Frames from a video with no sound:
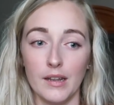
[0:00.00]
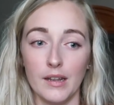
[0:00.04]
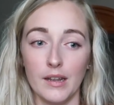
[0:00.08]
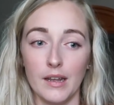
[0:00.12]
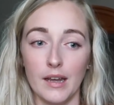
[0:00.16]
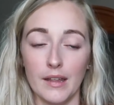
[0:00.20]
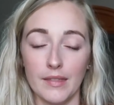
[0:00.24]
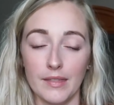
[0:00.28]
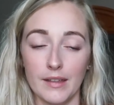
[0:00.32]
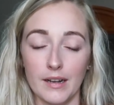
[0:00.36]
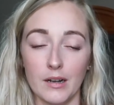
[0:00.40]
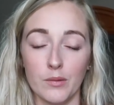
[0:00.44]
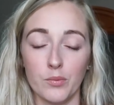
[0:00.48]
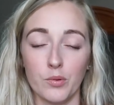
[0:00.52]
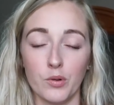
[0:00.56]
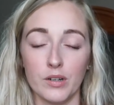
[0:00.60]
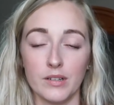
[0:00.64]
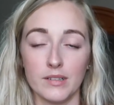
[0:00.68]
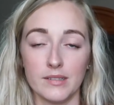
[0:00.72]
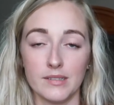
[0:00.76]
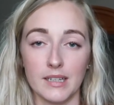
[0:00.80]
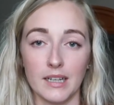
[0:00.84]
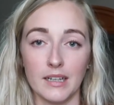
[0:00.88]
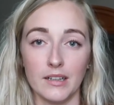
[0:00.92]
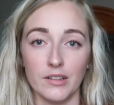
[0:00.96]

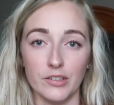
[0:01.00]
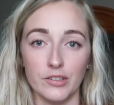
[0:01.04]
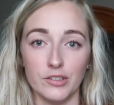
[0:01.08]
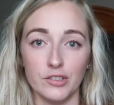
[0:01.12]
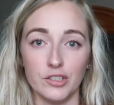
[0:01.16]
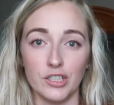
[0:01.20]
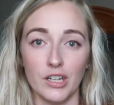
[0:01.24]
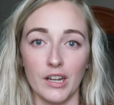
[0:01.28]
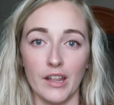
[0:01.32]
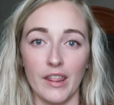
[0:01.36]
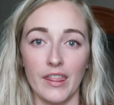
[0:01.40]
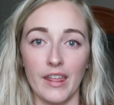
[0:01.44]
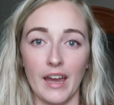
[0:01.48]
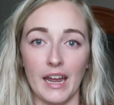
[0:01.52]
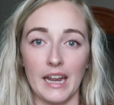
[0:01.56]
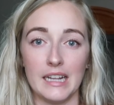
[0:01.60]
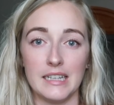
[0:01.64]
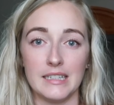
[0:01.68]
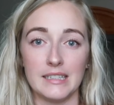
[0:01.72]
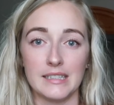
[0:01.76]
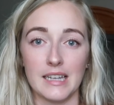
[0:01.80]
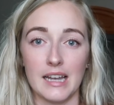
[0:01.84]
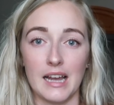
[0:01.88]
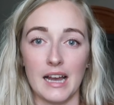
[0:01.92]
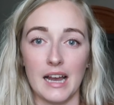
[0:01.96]
in St. Lucia, that
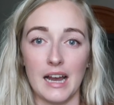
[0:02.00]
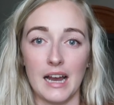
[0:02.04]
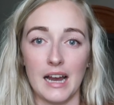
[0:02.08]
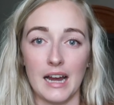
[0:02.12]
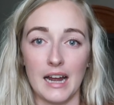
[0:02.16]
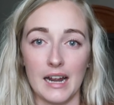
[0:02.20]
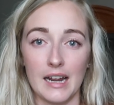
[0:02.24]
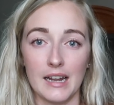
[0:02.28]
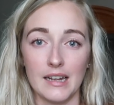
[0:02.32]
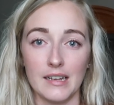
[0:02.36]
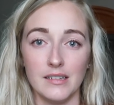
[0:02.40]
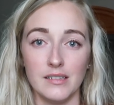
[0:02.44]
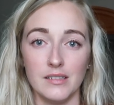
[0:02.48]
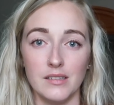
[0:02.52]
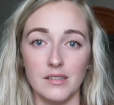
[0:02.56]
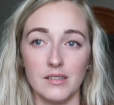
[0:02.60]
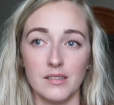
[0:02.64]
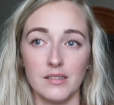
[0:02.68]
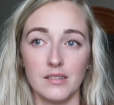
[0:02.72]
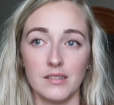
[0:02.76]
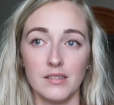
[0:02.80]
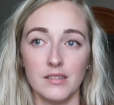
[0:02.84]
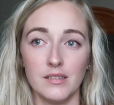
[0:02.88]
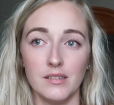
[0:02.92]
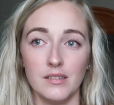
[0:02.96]
his
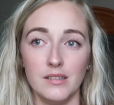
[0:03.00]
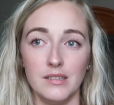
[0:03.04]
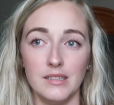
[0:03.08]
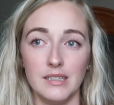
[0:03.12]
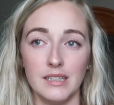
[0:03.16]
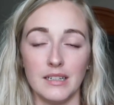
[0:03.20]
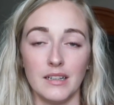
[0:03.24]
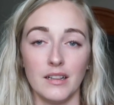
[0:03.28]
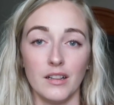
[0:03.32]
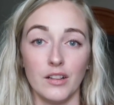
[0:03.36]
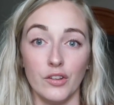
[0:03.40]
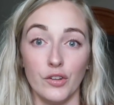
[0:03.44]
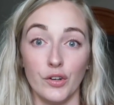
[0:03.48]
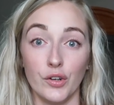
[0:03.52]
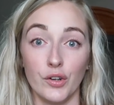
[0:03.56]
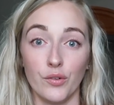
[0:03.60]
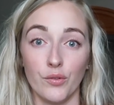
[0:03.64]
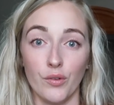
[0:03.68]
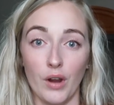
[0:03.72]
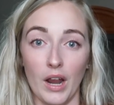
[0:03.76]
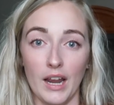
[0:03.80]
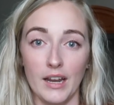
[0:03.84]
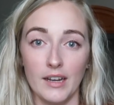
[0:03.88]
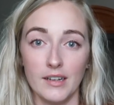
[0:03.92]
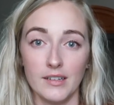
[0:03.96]
eyes didn't look
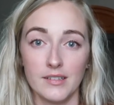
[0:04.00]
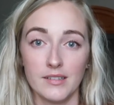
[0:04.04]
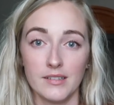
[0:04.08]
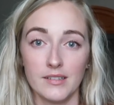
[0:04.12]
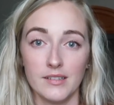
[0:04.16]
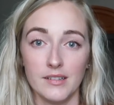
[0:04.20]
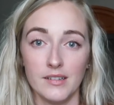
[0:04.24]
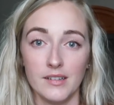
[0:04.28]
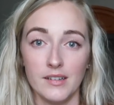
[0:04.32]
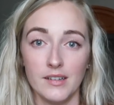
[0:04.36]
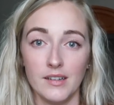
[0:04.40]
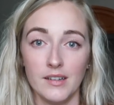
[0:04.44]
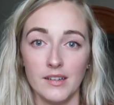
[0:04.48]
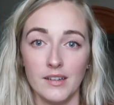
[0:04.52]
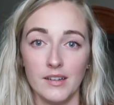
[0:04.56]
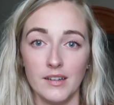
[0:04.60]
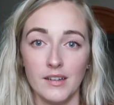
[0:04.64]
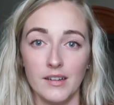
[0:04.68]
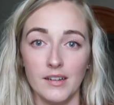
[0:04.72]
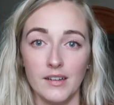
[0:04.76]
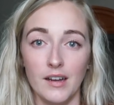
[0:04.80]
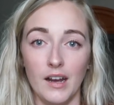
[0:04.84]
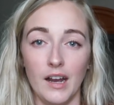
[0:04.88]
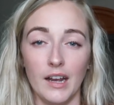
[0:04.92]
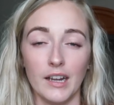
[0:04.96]
right.
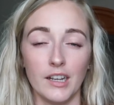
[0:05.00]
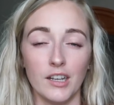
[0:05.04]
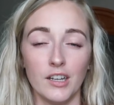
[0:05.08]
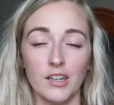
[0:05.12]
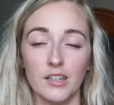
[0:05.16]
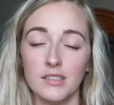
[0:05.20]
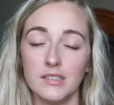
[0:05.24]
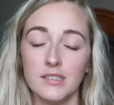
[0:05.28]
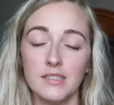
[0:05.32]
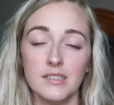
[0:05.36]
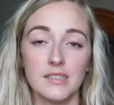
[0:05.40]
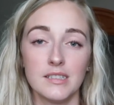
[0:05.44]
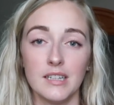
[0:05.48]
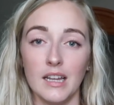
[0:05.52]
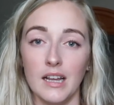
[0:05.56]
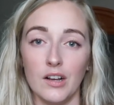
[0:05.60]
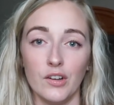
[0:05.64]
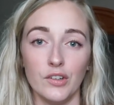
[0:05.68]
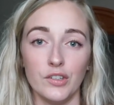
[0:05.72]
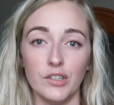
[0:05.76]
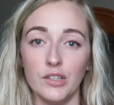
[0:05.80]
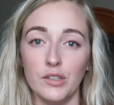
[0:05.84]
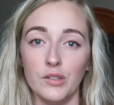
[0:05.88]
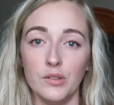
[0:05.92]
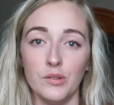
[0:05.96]
I couldn't
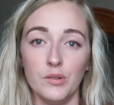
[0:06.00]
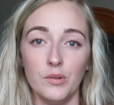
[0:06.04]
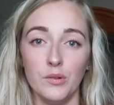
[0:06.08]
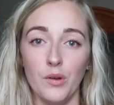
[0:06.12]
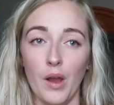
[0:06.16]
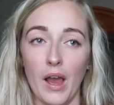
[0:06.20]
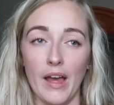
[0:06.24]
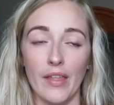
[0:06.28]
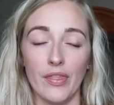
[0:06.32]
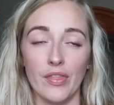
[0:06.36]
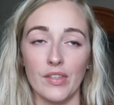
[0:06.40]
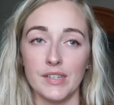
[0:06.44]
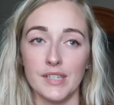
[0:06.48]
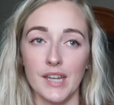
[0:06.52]
tell you at the